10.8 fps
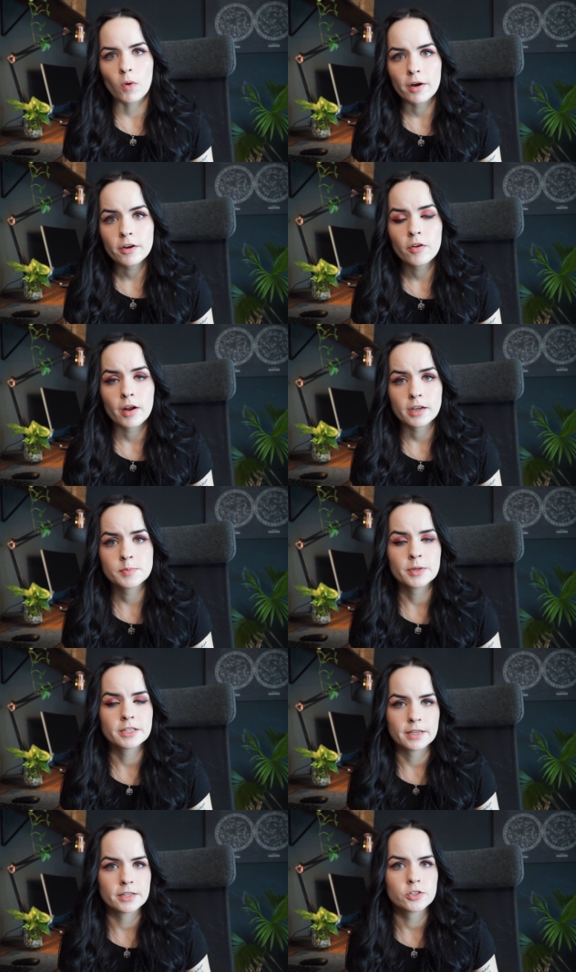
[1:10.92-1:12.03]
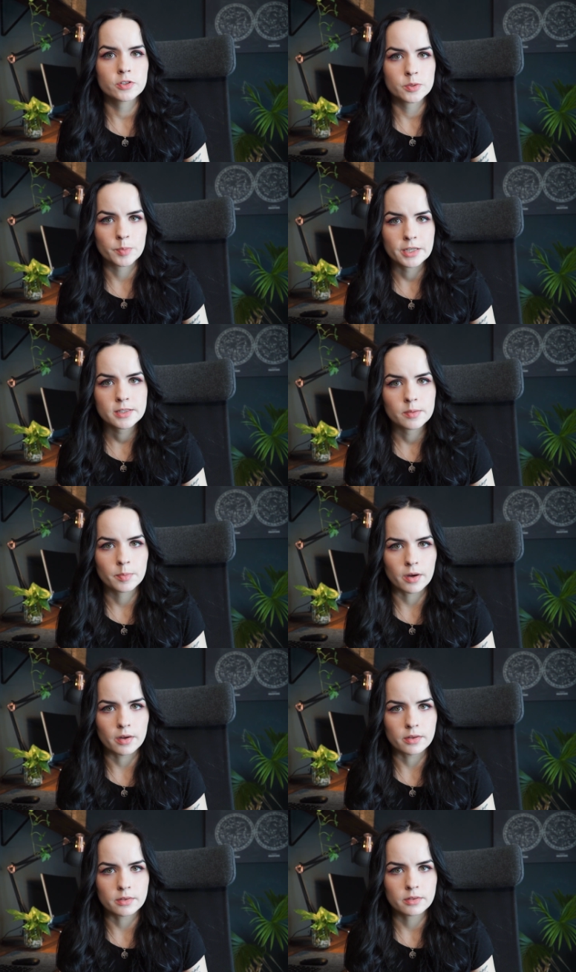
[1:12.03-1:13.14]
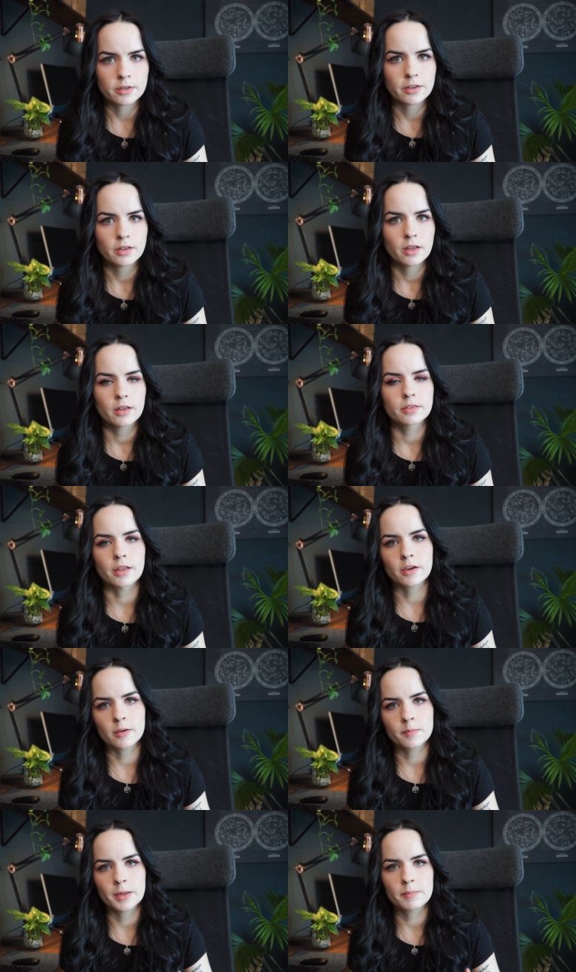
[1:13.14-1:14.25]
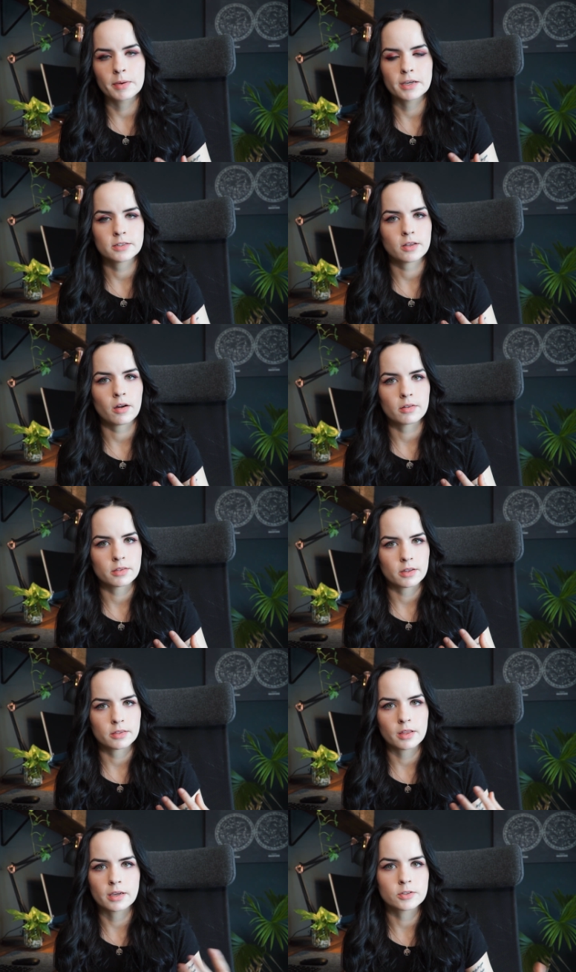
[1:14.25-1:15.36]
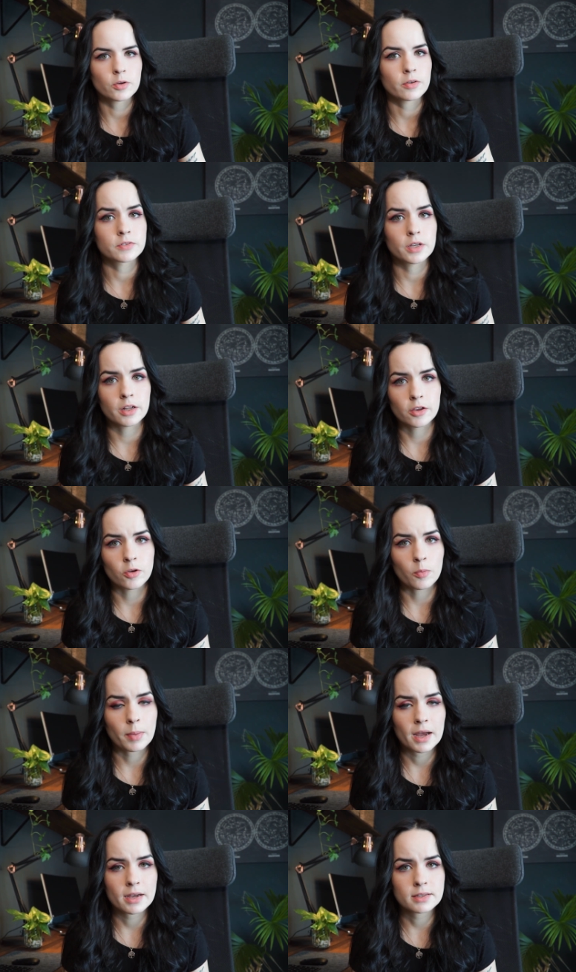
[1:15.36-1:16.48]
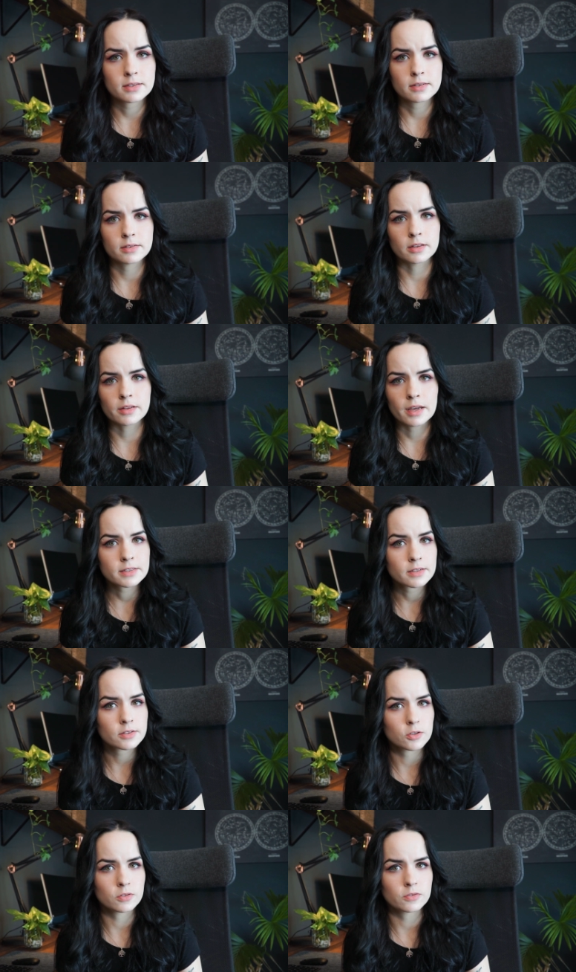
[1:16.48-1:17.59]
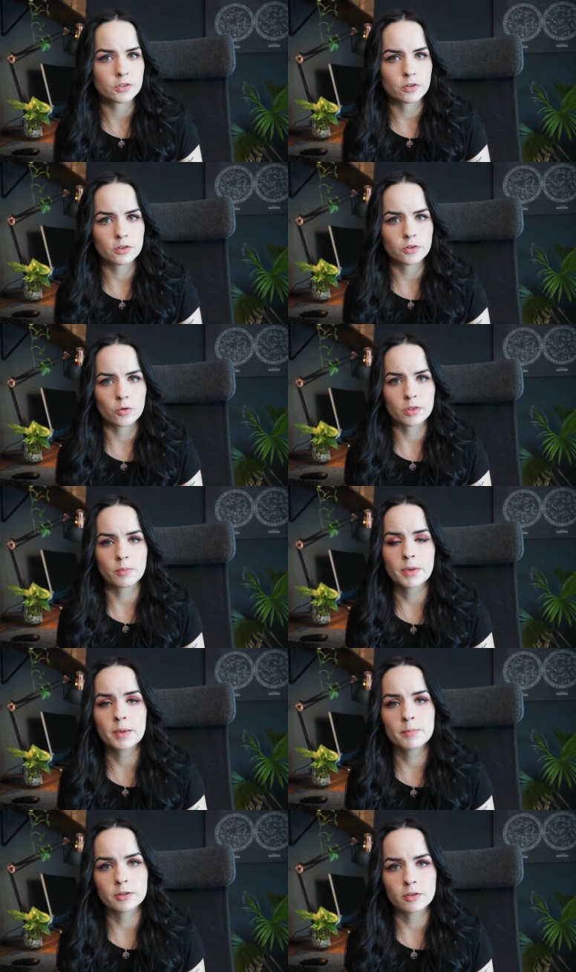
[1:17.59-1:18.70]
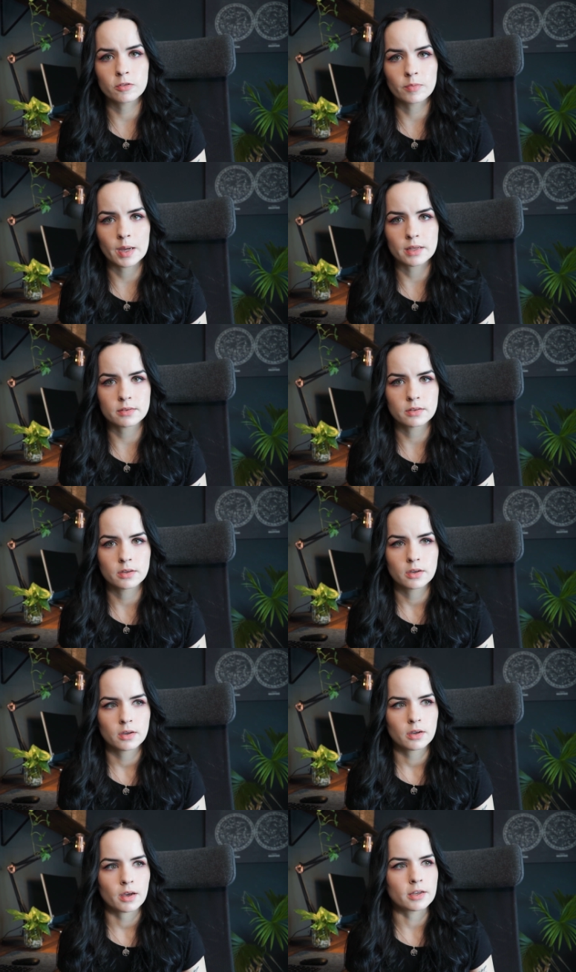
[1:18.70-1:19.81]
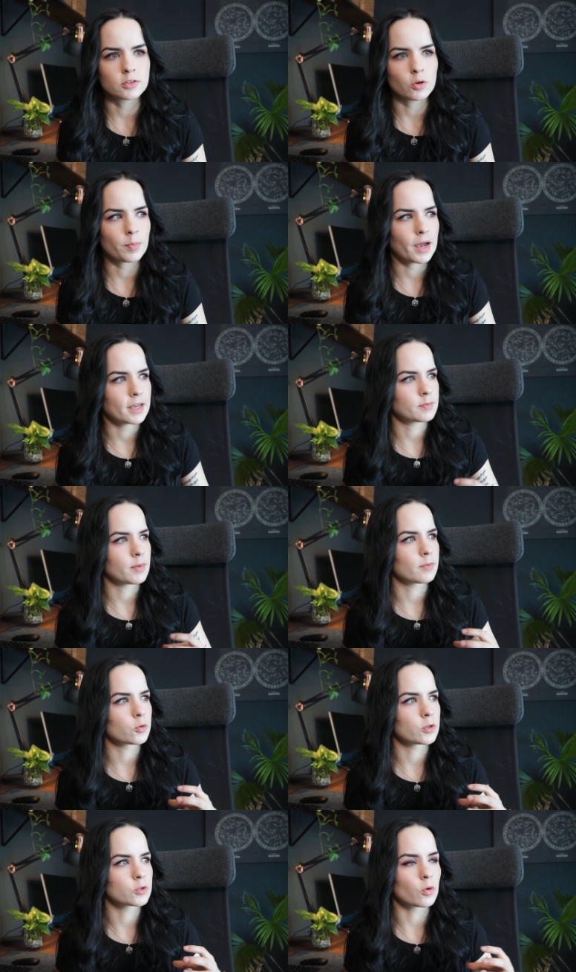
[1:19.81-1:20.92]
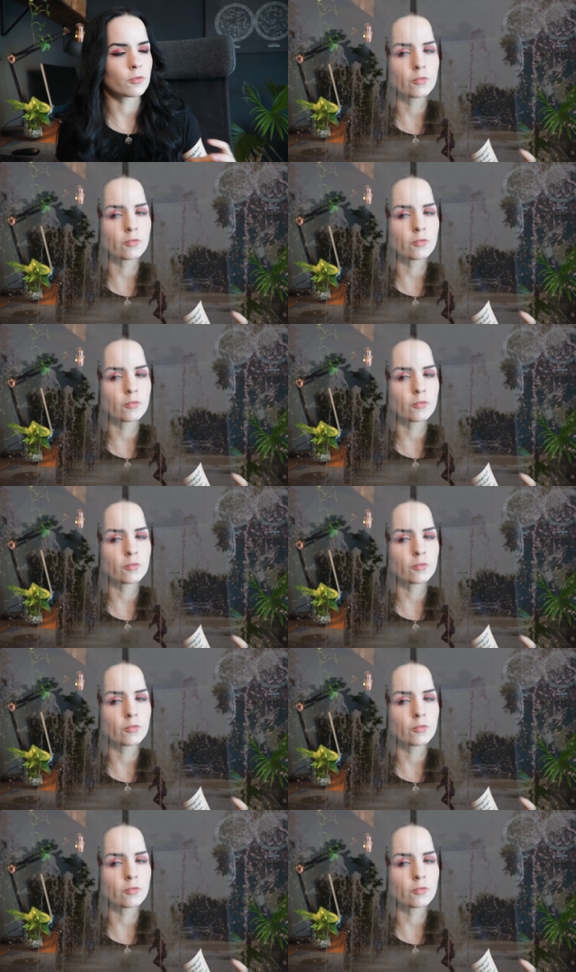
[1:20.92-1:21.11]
what are your expectations based upon? They could be based on the things you have seen in your past, the lessons you've learned, or the people you've met. As your past memories were